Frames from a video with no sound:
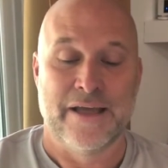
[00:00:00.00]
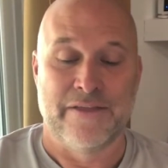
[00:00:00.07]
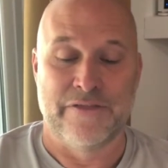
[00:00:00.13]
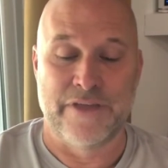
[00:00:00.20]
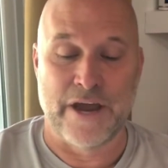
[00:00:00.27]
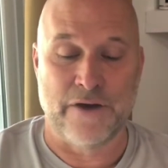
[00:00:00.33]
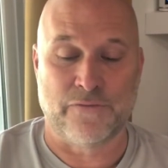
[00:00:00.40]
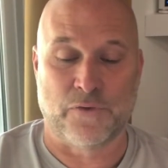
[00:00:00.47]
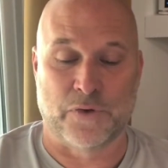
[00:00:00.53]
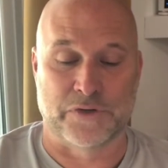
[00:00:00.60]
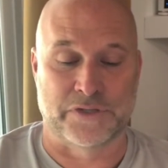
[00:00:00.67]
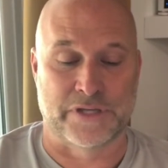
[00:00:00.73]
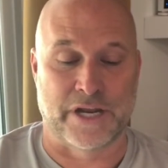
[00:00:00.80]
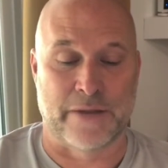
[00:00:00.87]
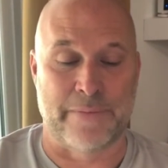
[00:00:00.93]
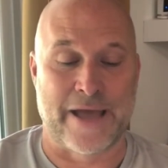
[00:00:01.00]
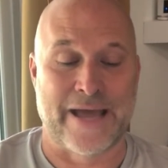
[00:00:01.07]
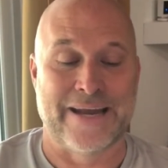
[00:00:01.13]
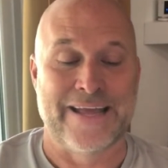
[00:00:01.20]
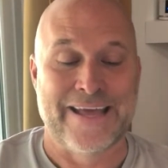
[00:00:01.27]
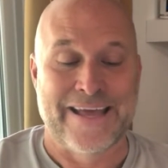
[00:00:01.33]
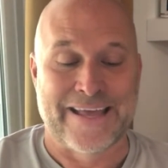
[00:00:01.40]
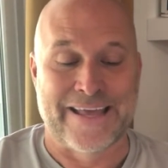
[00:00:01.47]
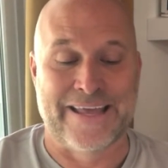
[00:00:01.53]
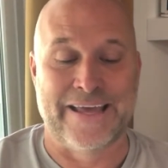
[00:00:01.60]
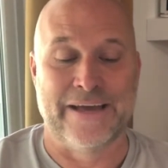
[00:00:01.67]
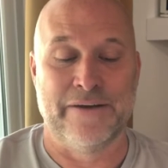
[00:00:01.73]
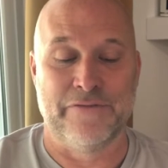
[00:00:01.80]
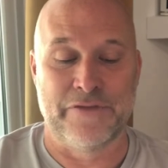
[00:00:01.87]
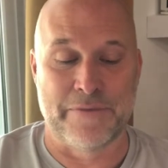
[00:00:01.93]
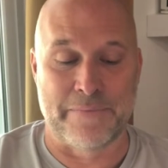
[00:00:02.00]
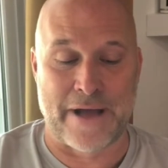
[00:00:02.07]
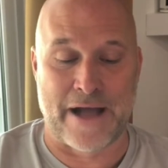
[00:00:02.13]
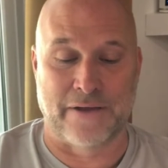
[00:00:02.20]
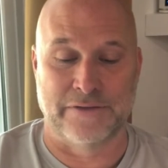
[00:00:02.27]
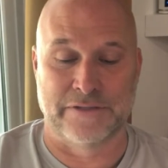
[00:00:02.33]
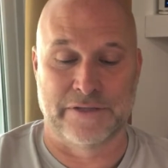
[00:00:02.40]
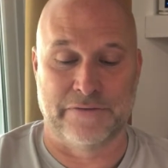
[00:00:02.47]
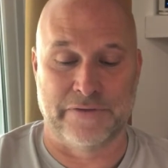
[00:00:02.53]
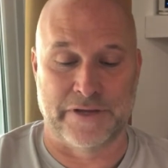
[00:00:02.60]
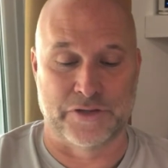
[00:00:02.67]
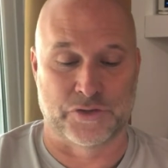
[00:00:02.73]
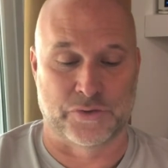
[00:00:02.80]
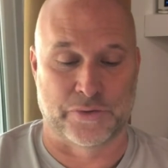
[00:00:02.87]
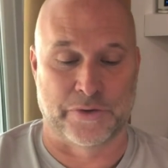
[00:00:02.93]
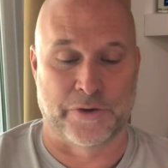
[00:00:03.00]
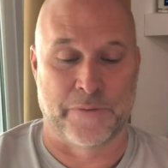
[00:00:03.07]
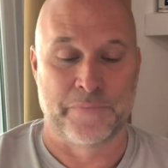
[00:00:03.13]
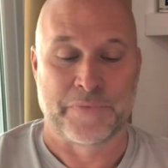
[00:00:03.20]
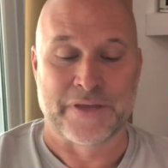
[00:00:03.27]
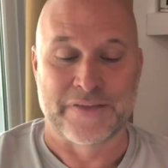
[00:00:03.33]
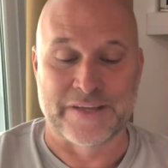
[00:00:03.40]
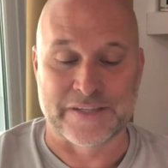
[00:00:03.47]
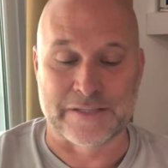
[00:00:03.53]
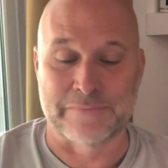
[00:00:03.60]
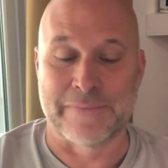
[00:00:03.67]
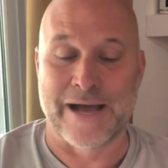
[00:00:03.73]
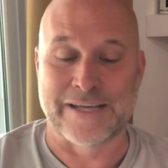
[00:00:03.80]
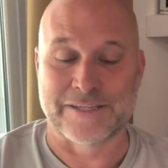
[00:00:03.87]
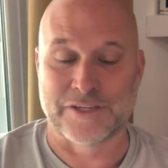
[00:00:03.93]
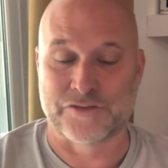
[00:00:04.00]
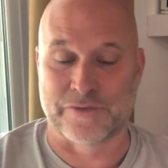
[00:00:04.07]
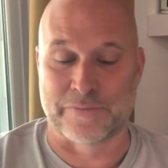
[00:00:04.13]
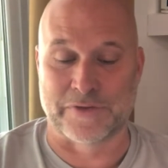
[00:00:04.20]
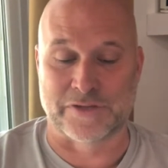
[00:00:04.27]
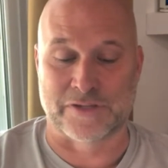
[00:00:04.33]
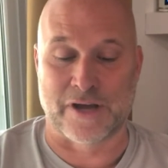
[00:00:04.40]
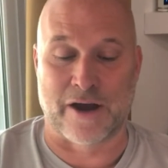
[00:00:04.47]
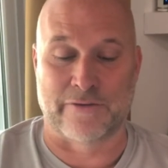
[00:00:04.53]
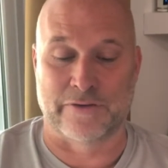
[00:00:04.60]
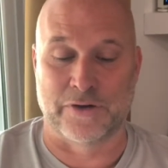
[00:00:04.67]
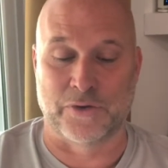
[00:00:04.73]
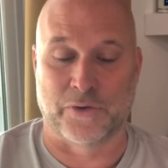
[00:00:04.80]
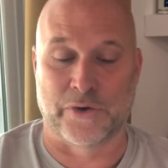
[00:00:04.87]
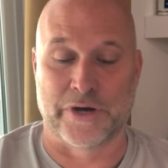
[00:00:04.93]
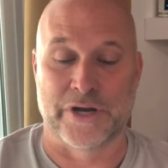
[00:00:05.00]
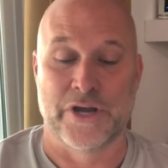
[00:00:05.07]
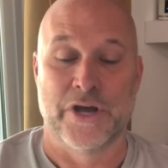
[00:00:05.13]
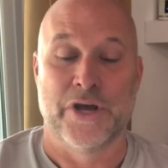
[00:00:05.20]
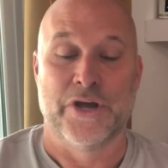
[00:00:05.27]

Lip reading: Therefore, son of man, give the mountains of Israel this message from the sovereign Lord.